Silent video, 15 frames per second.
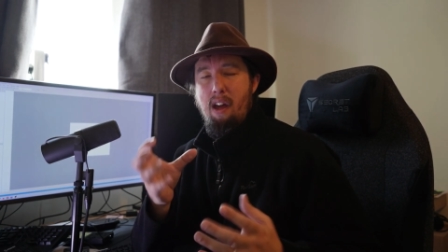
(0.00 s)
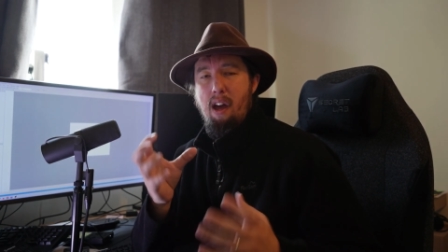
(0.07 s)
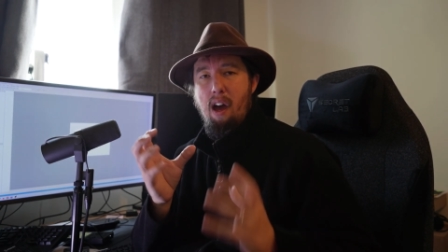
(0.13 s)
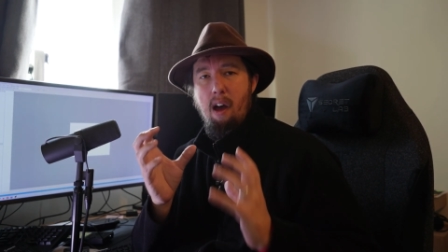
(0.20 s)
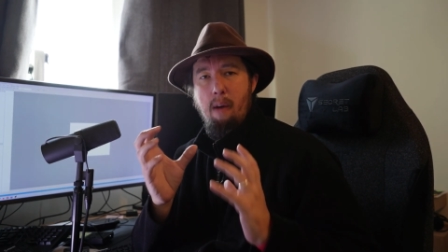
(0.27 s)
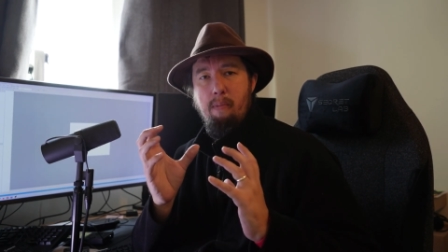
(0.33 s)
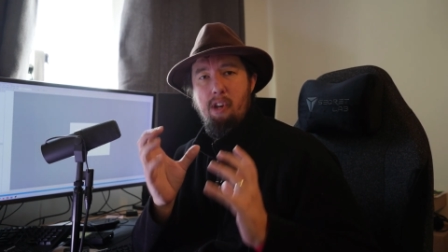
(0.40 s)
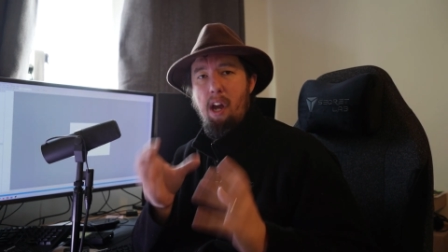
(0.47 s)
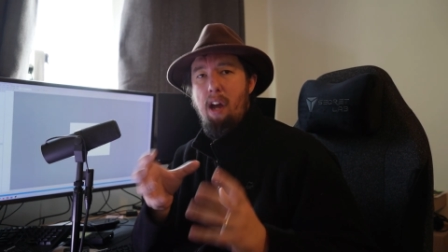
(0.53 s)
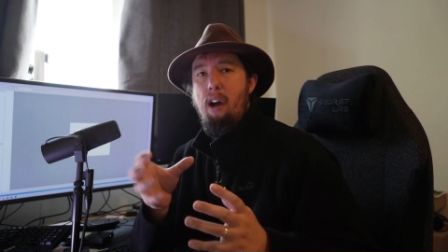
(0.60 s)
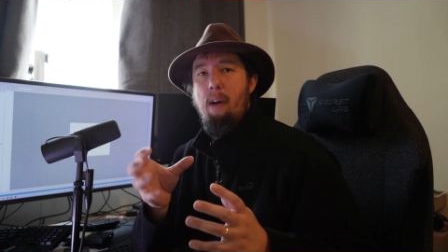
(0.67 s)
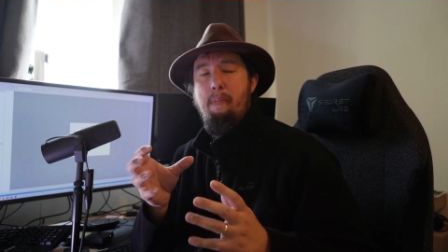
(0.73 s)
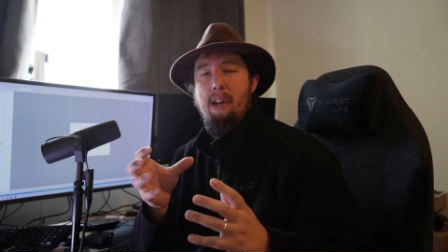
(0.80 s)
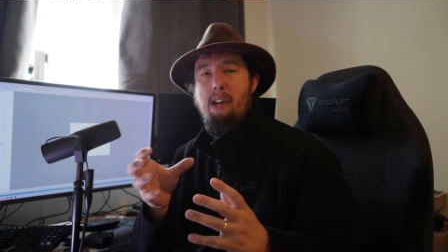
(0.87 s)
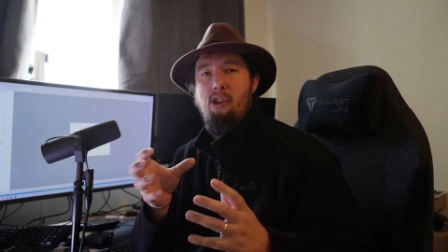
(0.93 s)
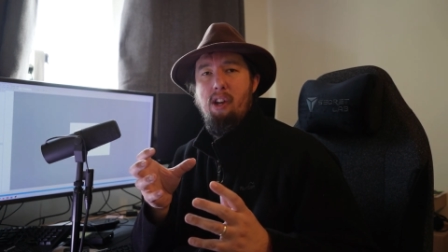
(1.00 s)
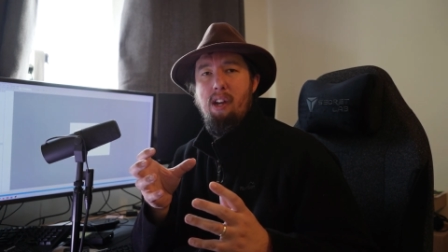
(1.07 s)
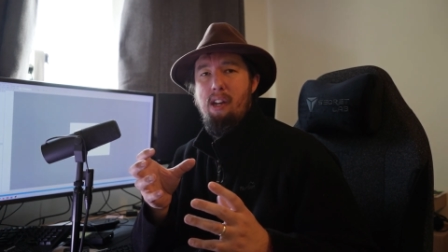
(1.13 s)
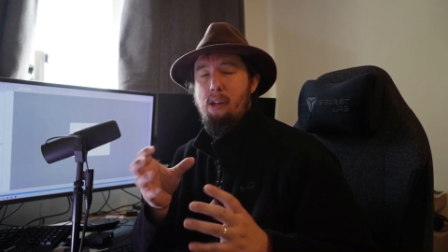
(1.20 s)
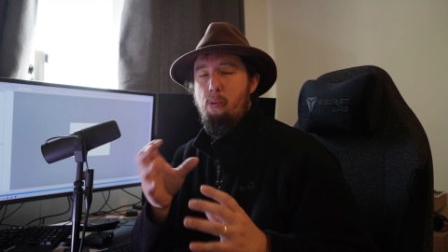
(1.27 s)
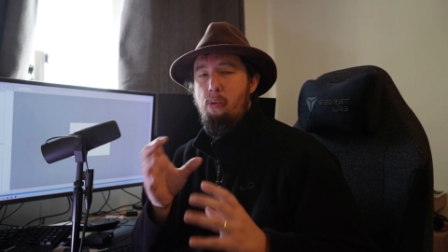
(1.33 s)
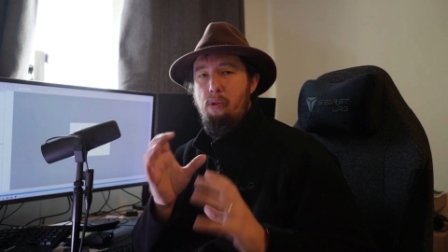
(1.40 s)
Um, J R P
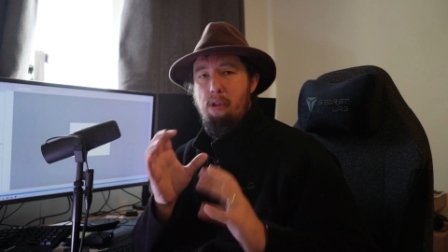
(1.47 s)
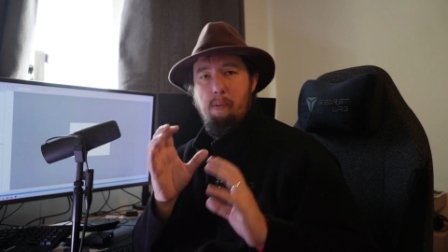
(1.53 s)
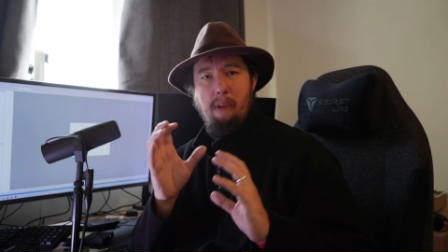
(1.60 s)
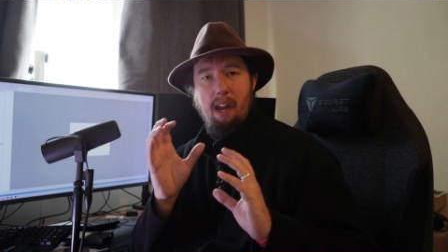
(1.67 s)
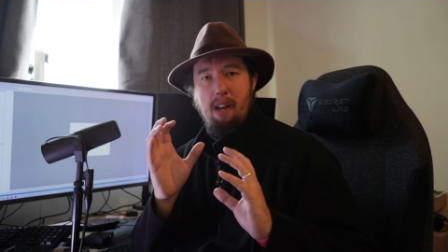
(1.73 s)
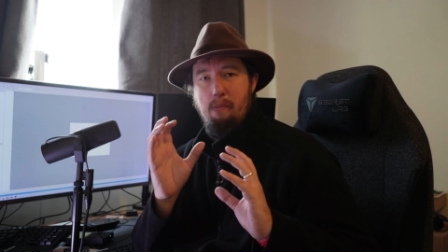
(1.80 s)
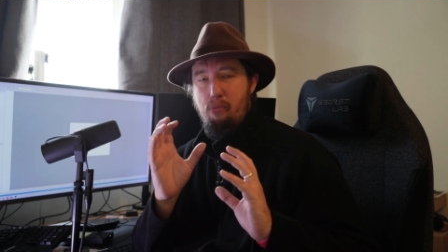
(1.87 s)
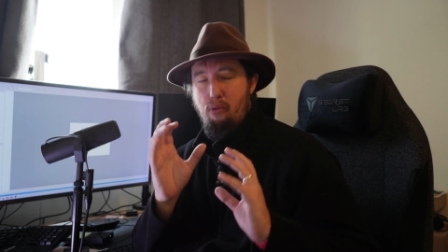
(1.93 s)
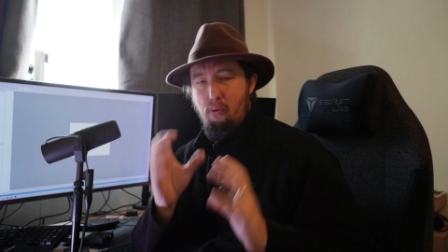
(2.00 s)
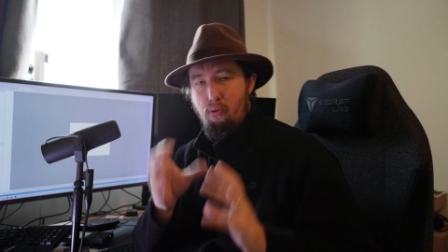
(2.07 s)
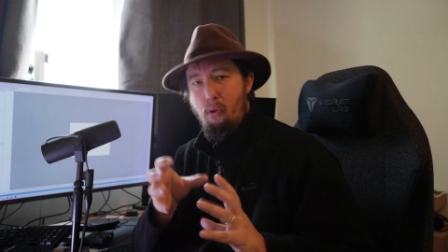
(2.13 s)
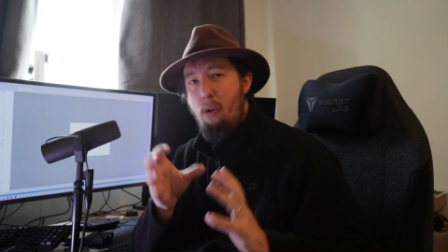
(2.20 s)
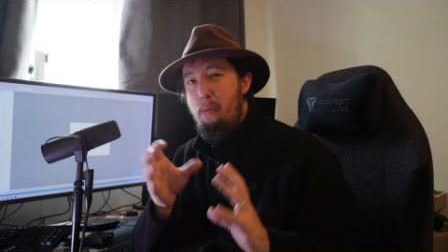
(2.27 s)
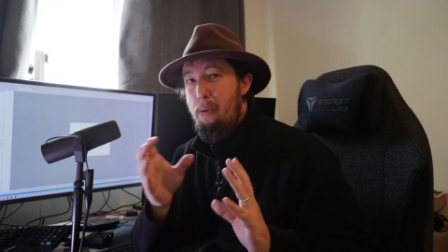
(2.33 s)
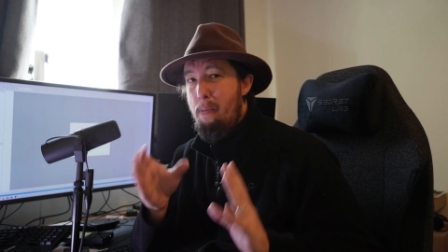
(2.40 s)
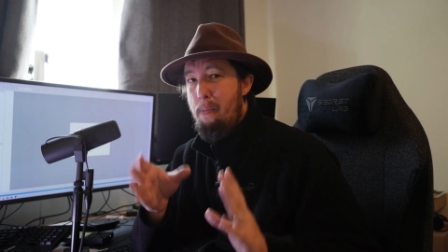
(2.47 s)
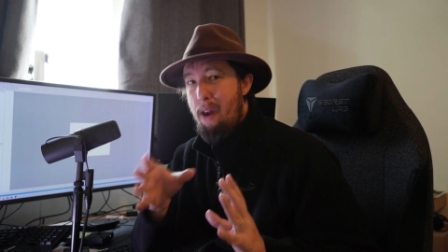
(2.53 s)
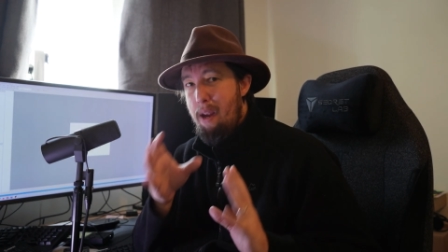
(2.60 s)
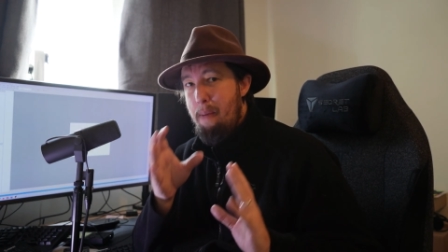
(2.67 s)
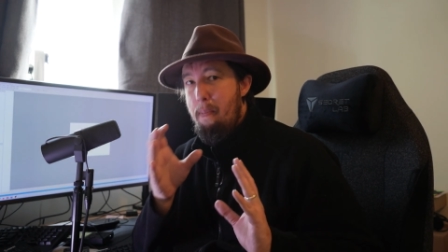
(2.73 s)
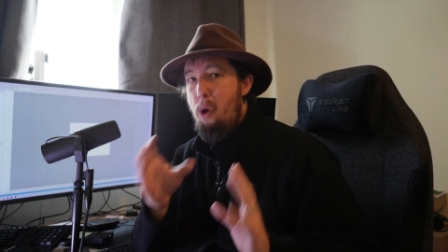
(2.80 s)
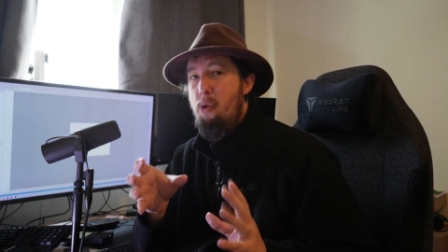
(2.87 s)
Gs will spend
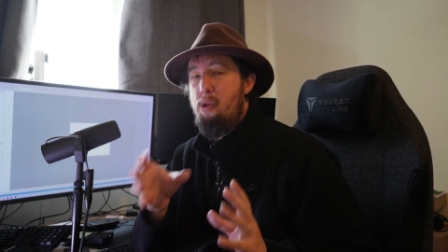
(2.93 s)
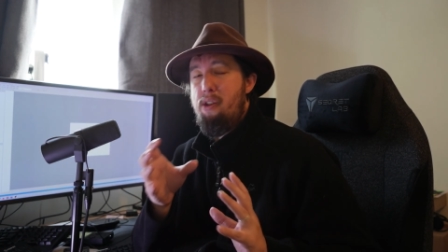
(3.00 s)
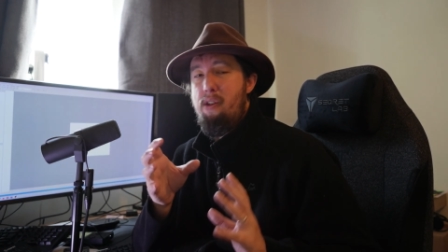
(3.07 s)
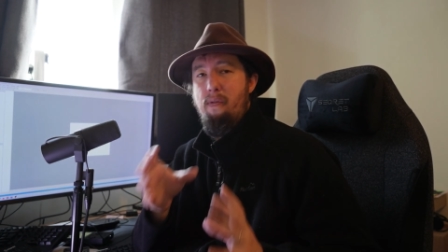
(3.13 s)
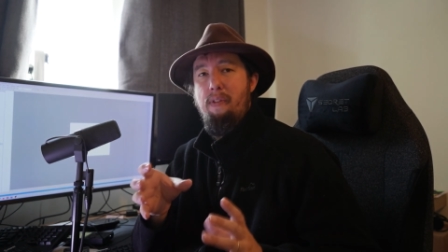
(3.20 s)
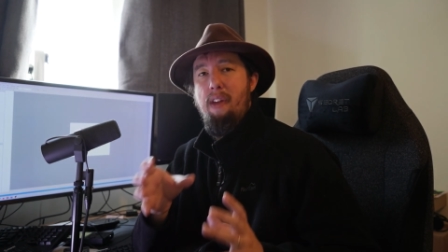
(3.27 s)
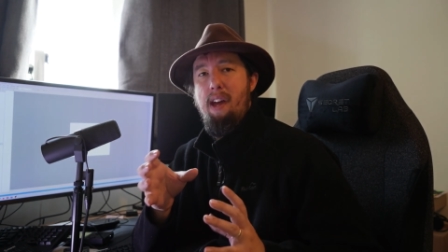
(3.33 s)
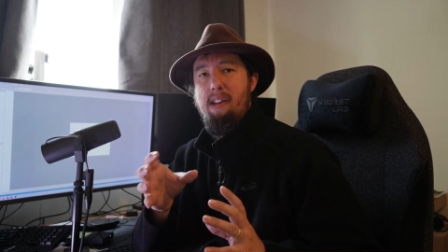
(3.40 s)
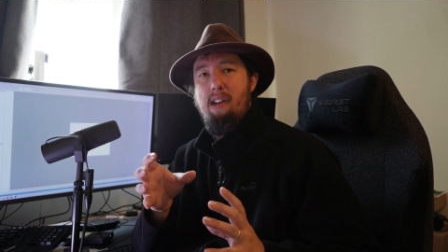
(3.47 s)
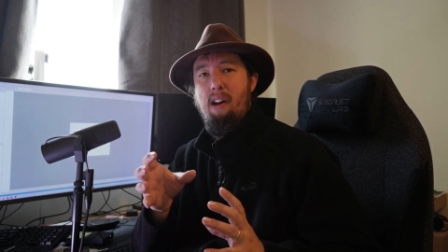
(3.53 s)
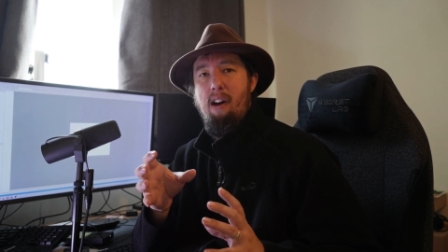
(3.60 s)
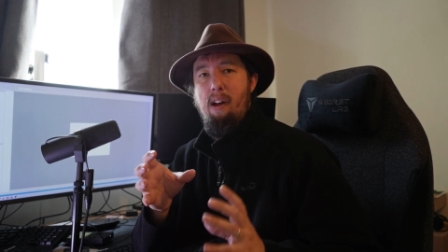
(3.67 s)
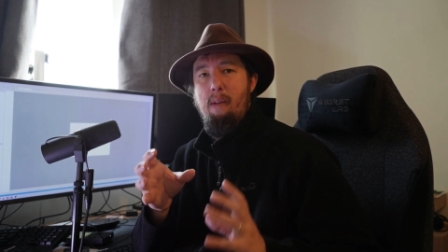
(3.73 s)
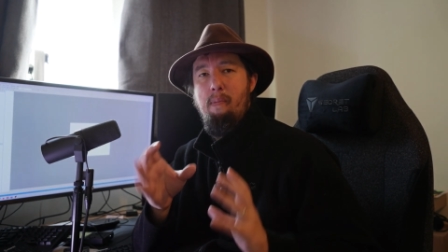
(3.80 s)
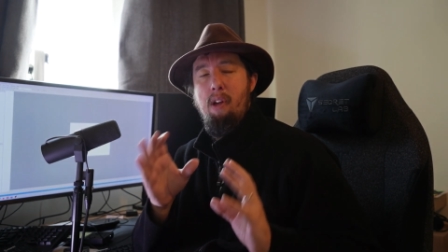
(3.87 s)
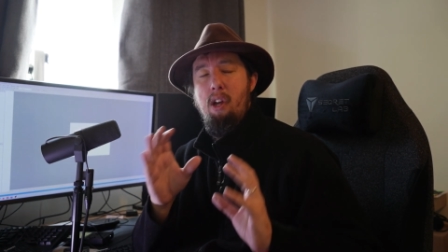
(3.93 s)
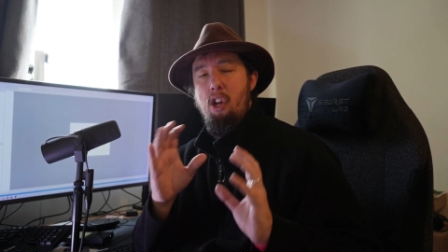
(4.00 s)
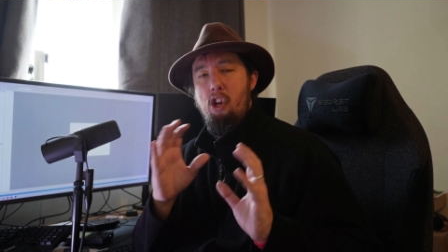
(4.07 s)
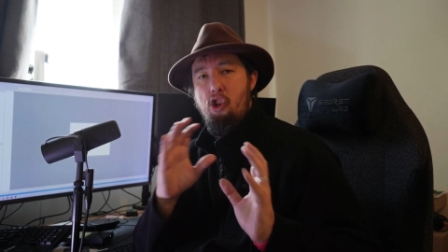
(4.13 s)
probably most of their time